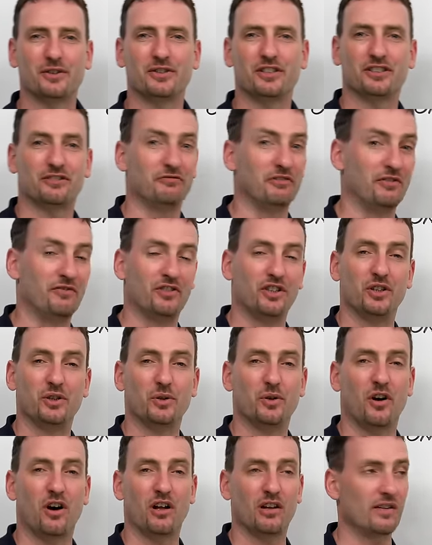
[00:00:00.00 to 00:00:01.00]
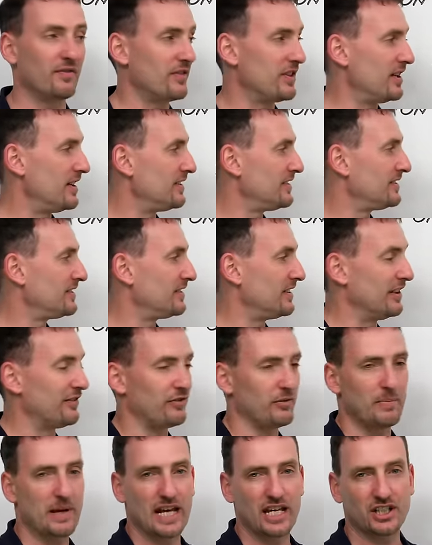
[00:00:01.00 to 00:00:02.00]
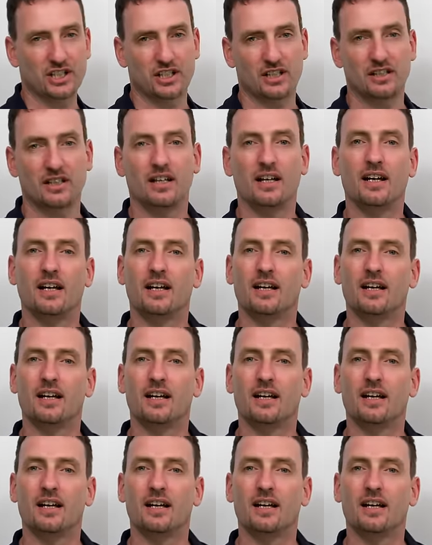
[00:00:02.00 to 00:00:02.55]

to just review all of this information,